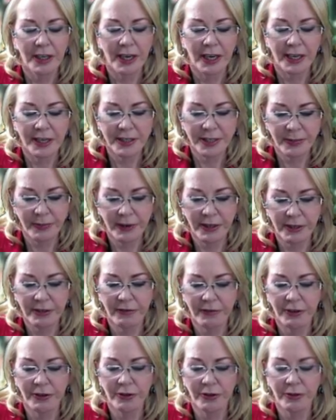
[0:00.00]
aspect
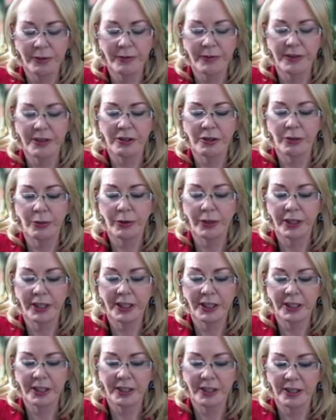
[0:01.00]
for you
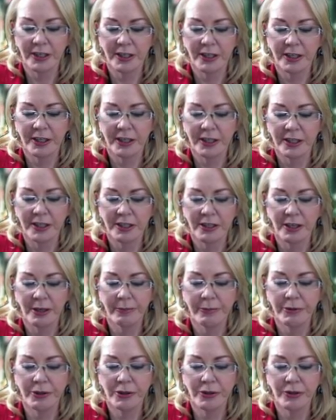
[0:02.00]
between
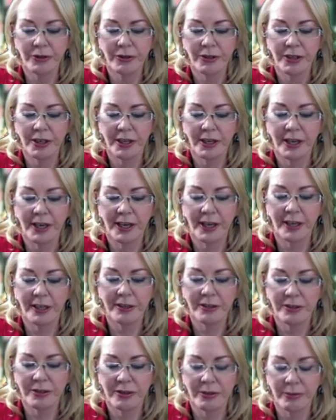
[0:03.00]
Neptune
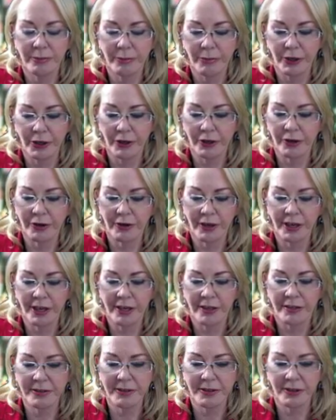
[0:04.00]
and
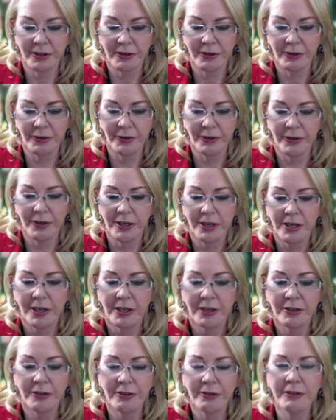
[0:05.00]
Mercury. So
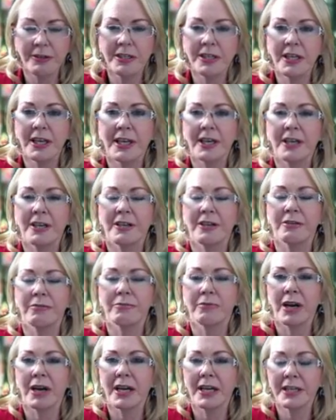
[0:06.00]
good to get any
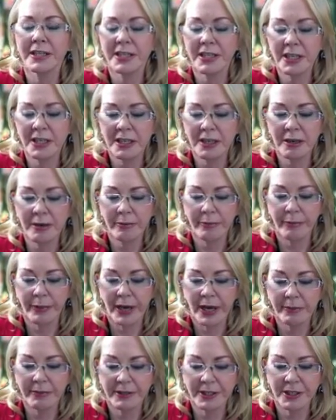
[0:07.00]
writing,
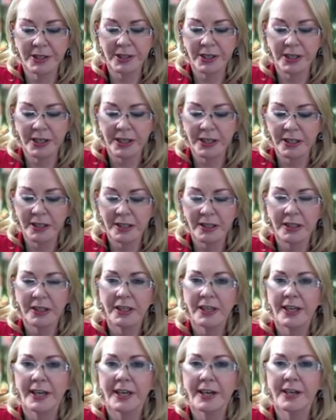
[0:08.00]
publishing,
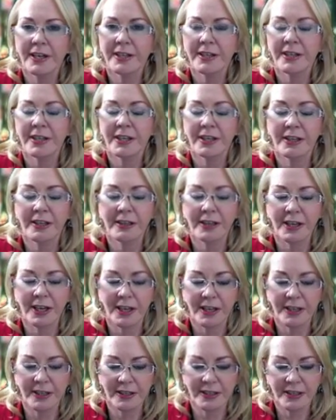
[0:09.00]
anything
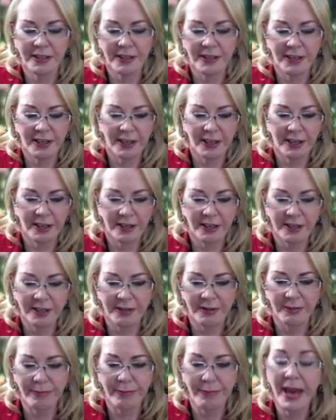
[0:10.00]
that
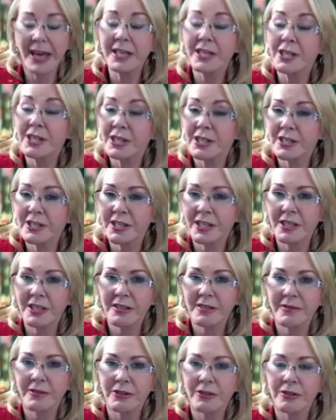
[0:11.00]
is
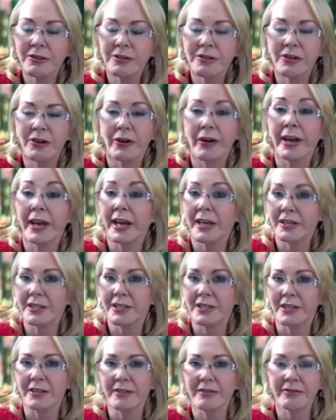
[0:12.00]
imaginative or
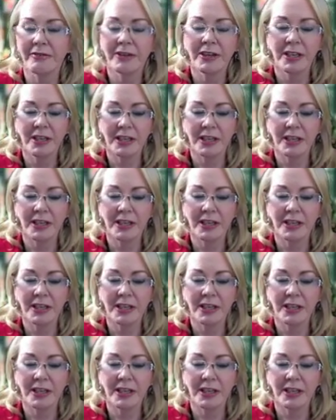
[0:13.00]
creative